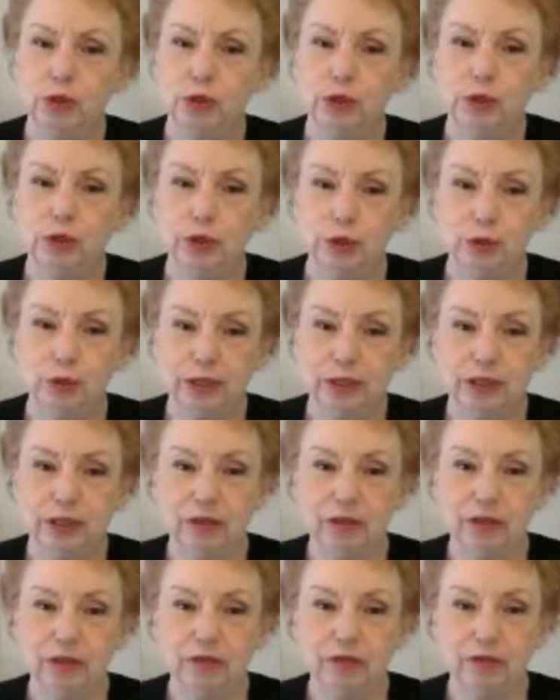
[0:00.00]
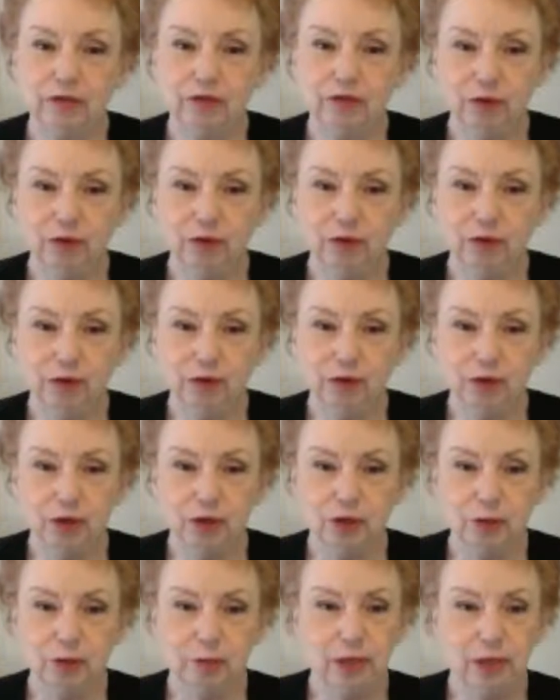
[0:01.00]
to it in the first
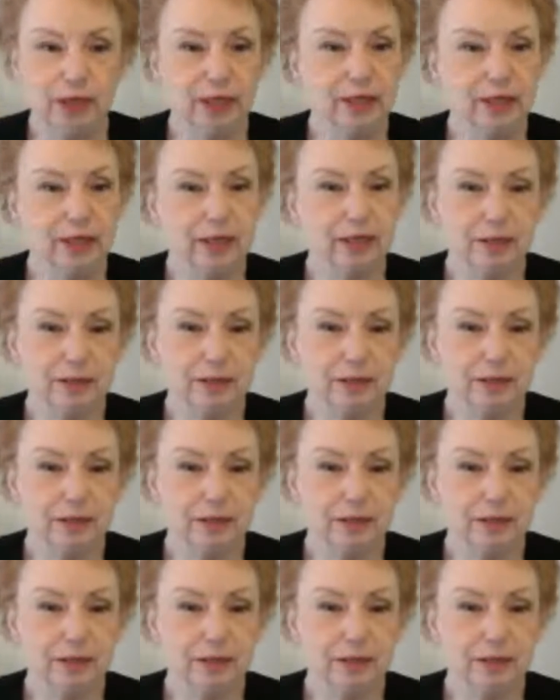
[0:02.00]
place?